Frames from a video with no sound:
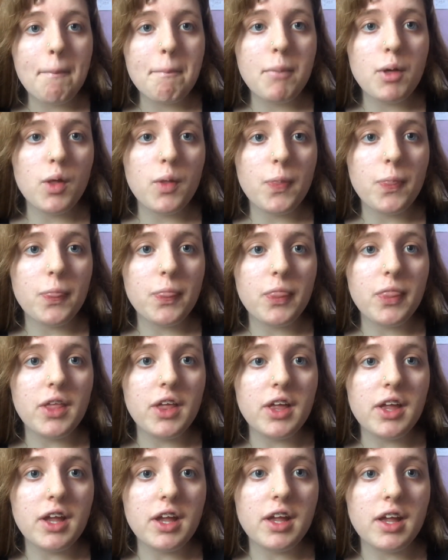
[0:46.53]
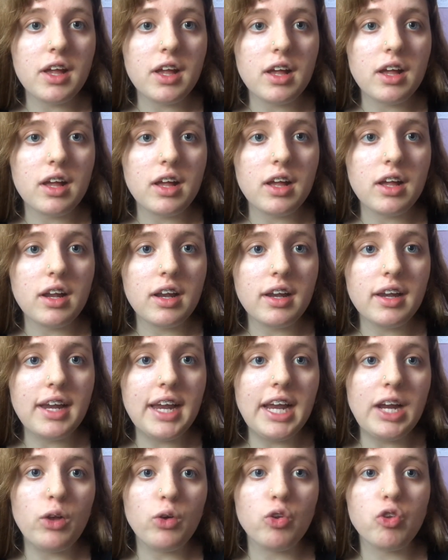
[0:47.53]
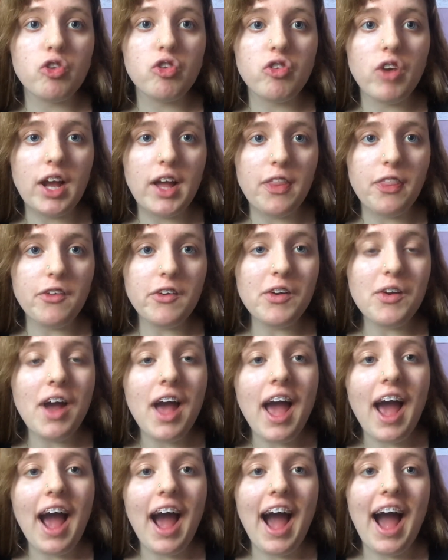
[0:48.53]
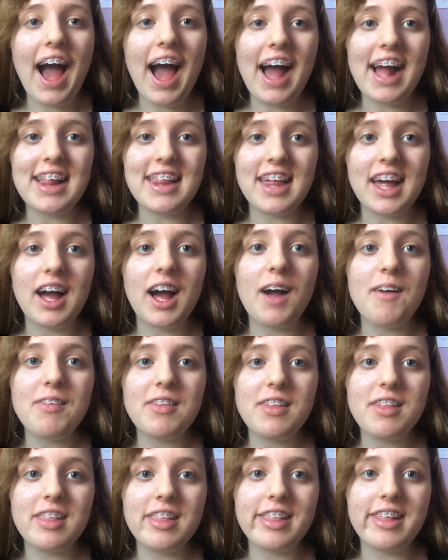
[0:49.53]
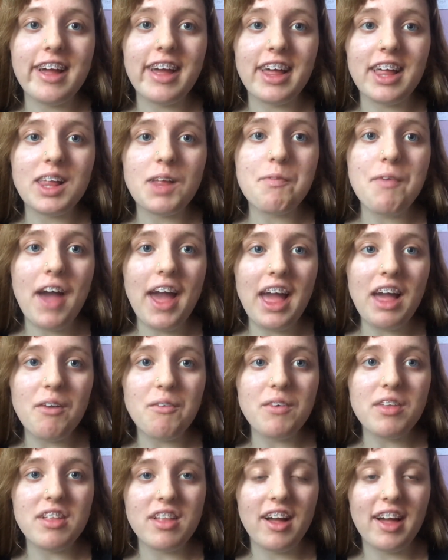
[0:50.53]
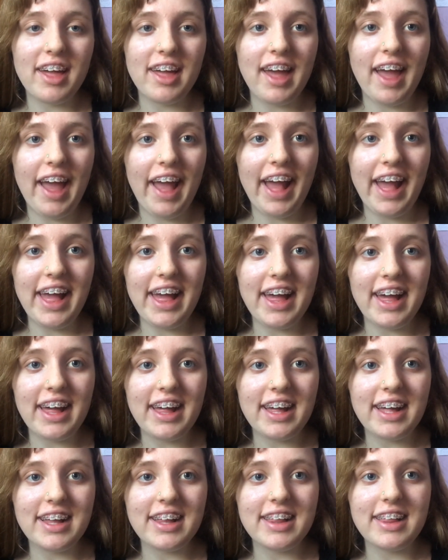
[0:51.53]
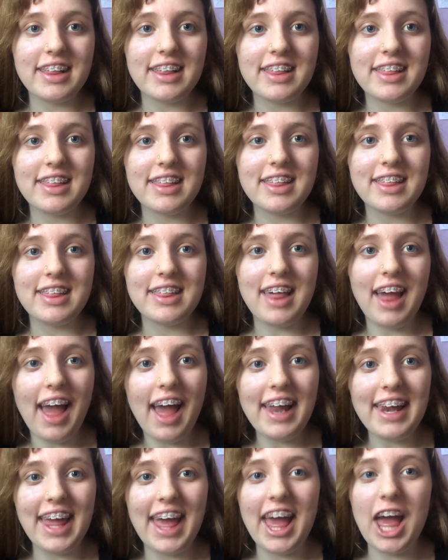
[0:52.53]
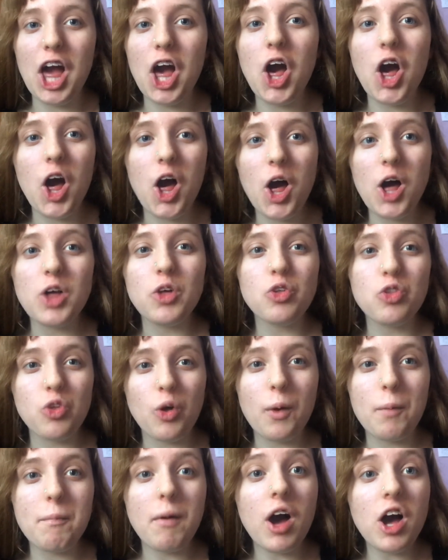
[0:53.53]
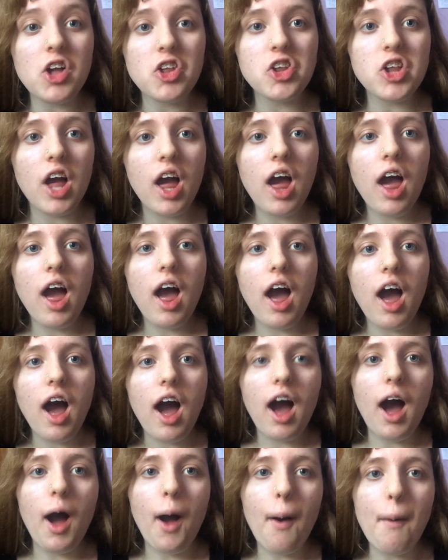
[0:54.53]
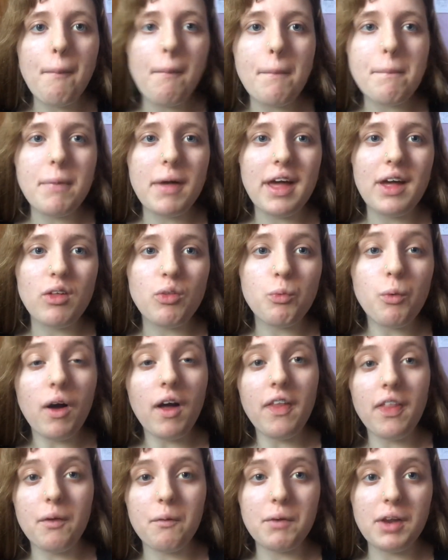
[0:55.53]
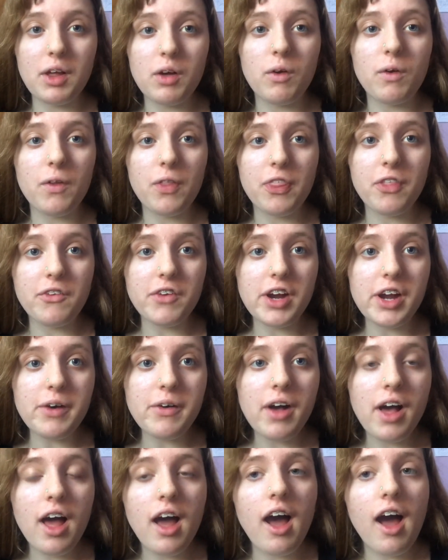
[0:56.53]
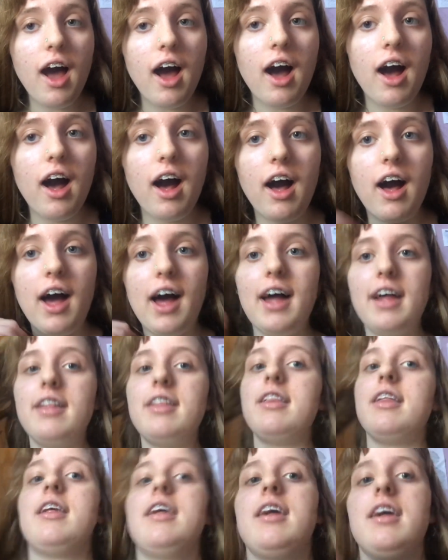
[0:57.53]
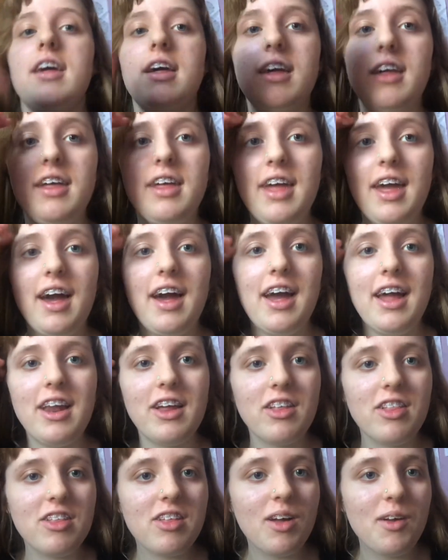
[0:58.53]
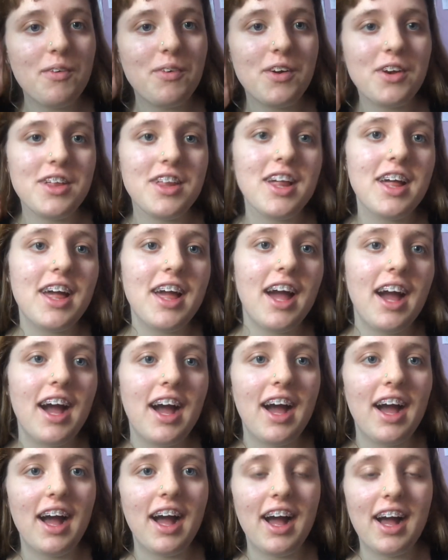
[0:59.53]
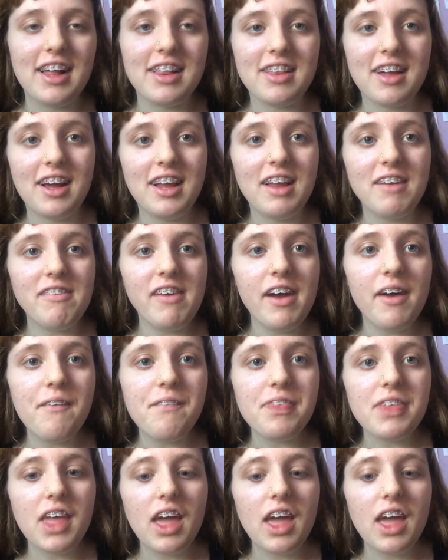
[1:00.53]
put the needle straight through and I'm like the pain was like a 10 it hurt so much um, but it's worth it when it got through and yeah it looks so pretty and I love it